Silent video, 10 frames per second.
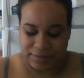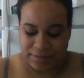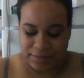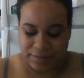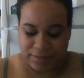
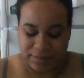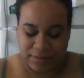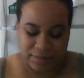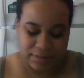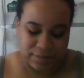
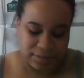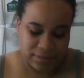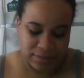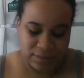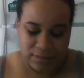
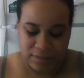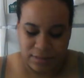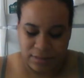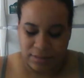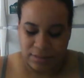
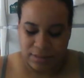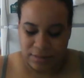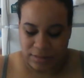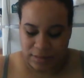(no one is talking)